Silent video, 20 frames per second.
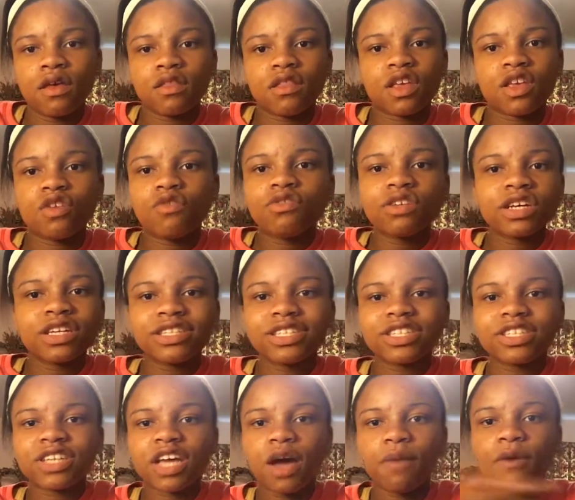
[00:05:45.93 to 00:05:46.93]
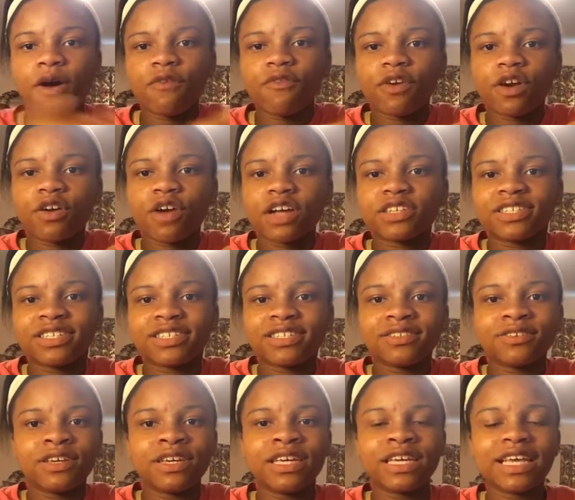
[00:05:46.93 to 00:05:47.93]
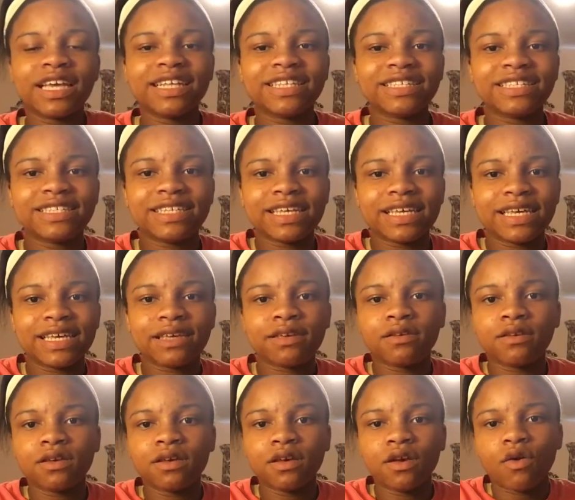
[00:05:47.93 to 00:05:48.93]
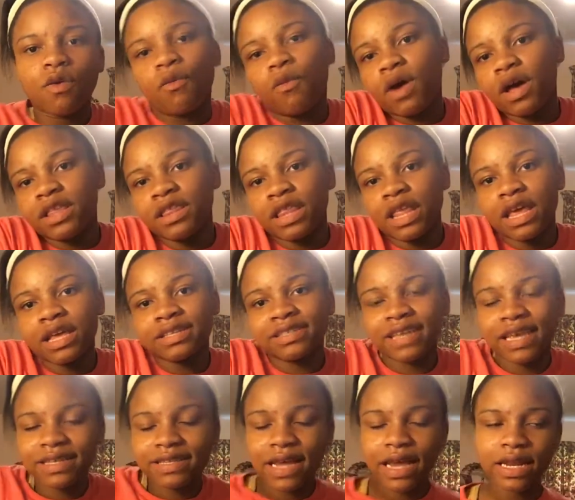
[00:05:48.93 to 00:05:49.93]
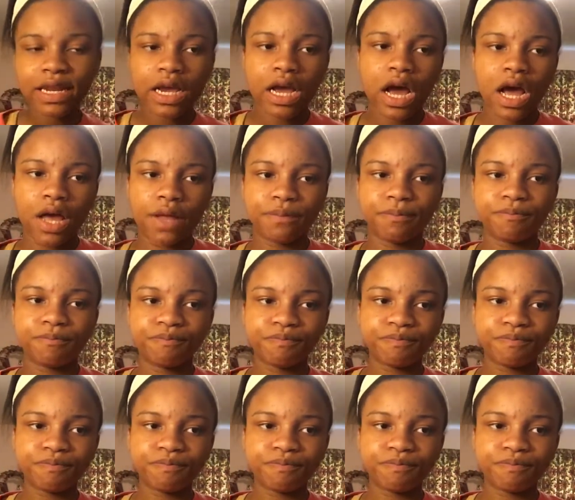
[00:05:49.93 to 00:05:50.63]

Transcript: you can just come over across the street and see one that's at TanaCon.